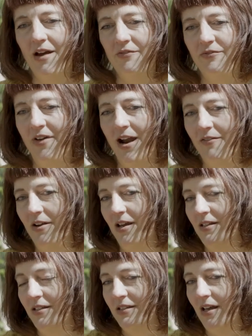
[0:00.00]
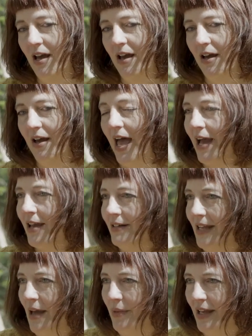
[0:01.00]
various
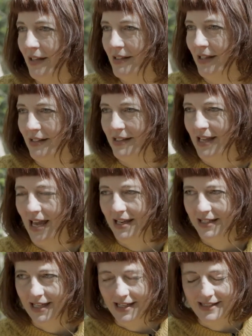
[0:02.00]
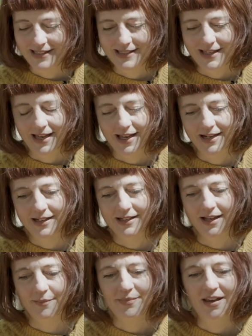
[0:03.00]
academics and scientists, and
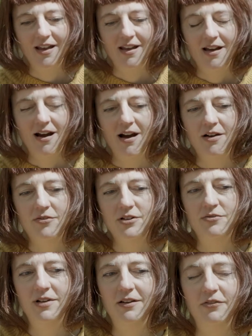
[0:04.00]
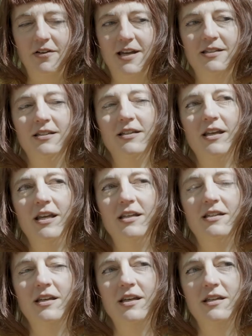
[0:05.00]
I was really
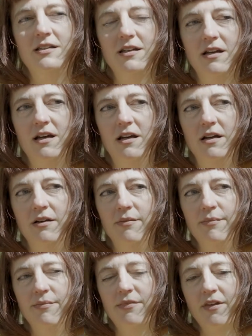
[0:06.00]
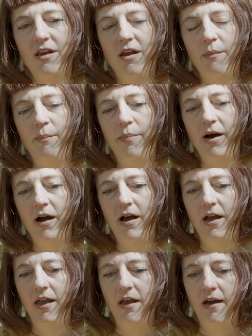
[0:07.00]
fascinated
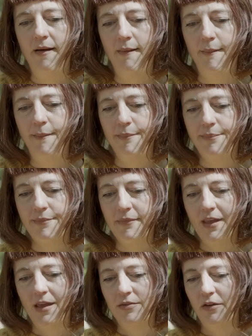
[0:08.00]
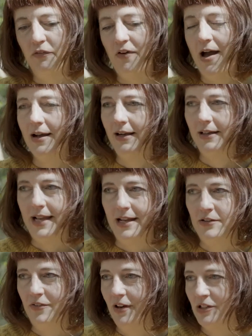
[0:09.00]
by the fungal
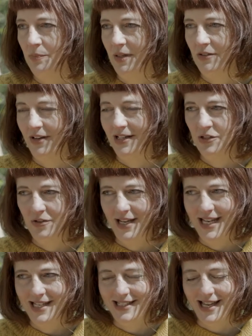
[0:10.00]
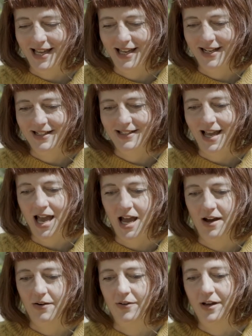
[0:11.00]
networks between trees and
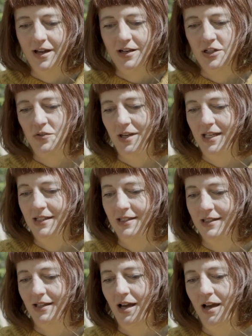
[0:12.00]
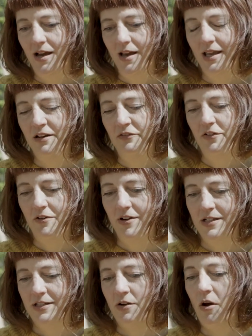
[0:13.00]
how trees in
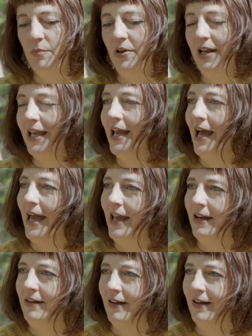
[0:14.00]
forests communicate